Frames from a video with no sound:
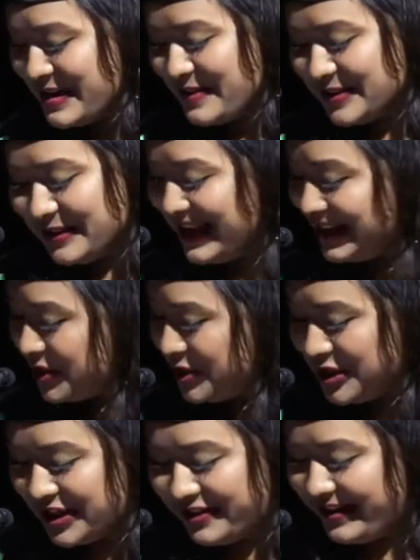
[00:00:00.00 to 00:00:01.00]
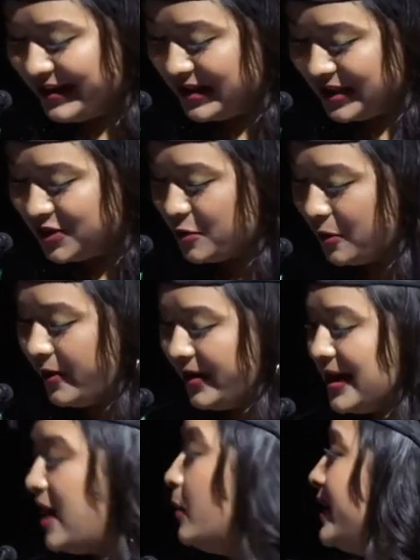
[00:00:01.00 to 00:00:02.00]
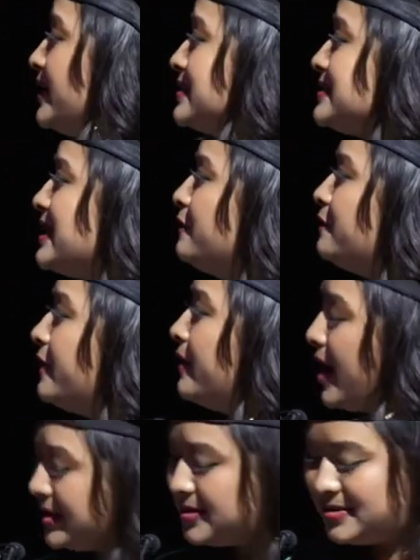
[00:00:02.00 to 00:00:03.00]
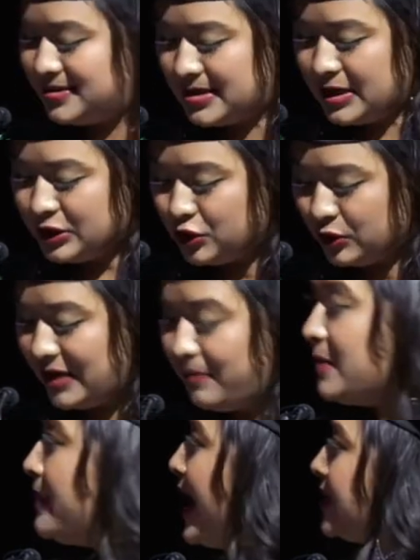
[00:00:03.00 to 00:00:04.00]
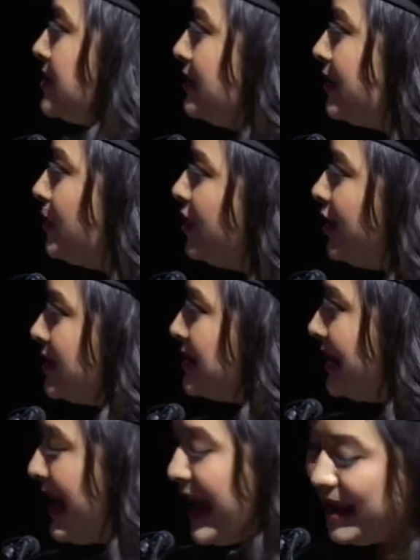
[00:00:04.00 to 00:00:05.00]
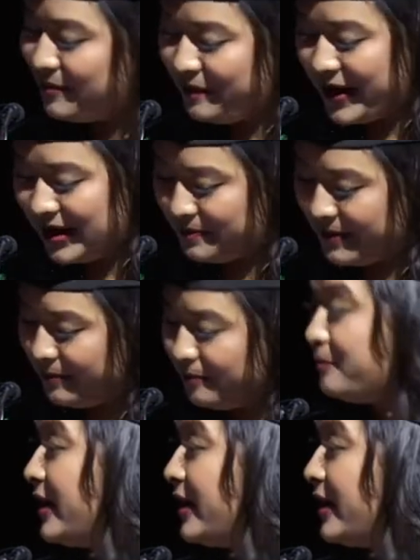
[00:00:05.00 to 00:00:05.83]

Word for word: So let's cheer and enjoy. Now it is time for us to give it back to the community and pay it,